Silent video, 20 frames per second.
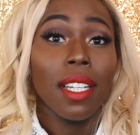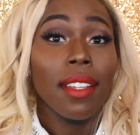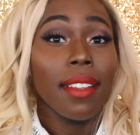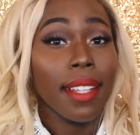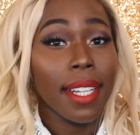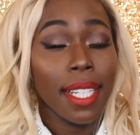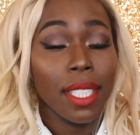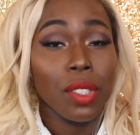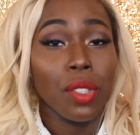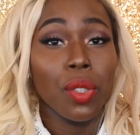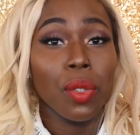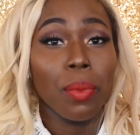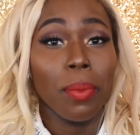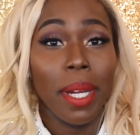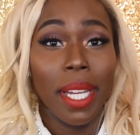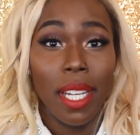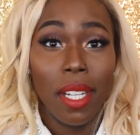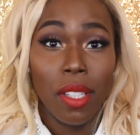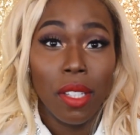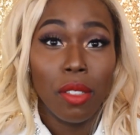than I do
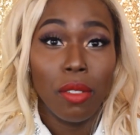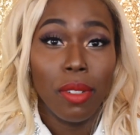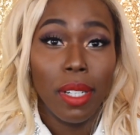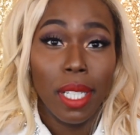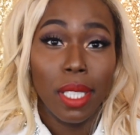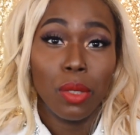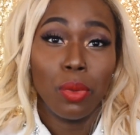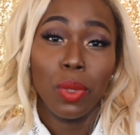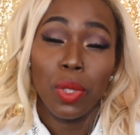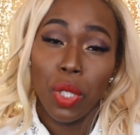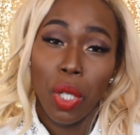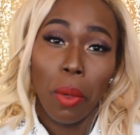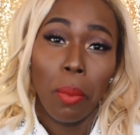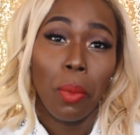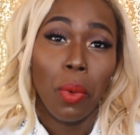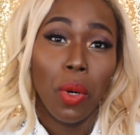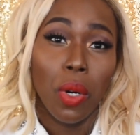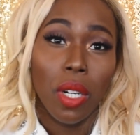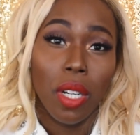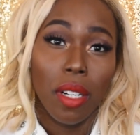my other reds, which are
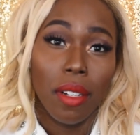more